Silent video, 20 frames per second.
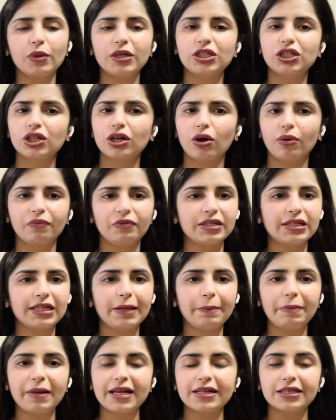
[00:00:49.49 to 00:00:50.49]
which
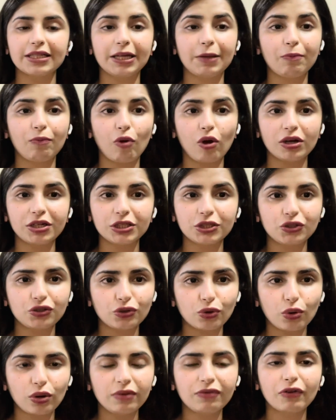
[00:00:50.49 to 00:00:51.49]
obviously plays an important
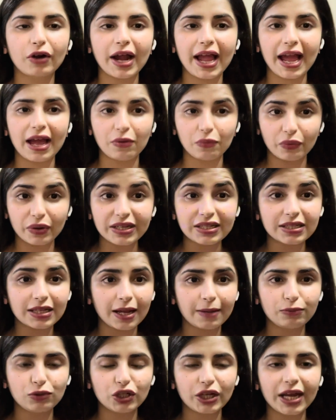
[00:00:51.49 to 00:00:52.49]
role for every
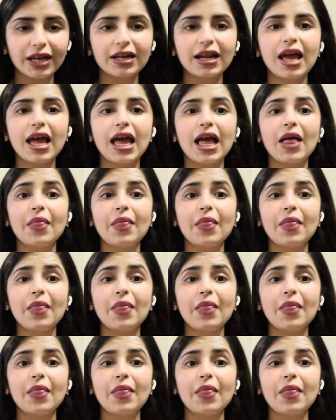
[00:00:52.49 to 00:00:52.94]
subject.